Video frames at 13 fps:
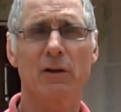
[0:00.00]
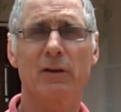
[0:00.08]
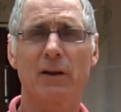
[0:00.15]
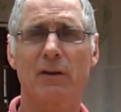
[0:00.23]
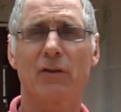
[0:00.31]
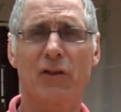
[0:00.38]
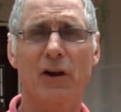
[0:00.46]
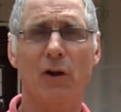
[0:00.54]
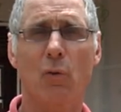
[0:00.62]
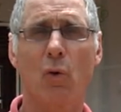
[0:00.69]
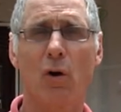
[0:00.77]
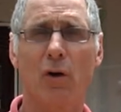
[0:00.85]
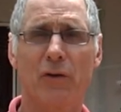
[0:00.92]
We looked at
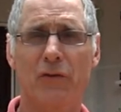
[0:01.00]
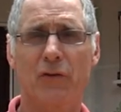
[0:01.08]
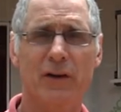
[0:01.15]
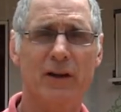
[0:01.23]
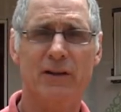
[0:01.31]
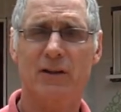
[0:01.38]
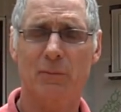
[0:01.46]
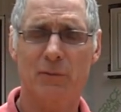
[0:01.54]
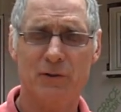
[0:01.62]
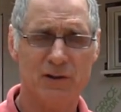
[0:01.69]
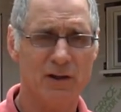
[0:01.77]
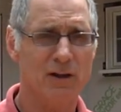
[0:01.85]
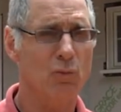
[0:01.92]
thick walls or that
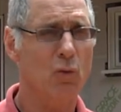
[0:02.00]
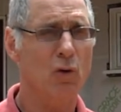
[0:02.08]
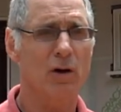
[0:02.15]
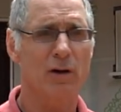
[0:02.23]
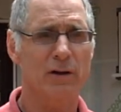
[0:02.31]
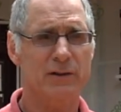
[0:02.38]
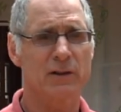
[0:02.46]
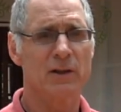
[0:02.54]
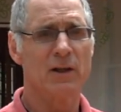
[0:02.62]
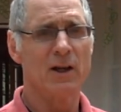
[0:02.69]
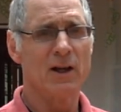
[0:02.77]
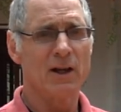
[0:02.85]
double stud walls,